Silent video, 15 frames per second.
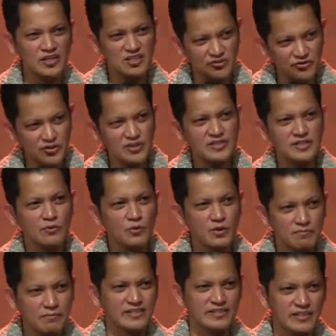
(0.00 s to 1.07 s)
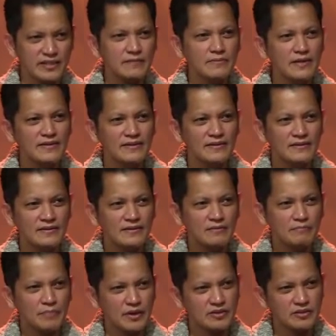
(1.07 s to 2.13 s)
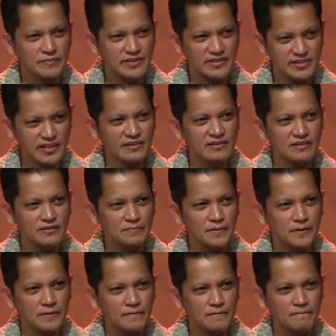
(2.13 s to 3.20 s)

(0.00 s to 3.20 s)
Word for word: his first son with Bathsheba, because of the sin, na po,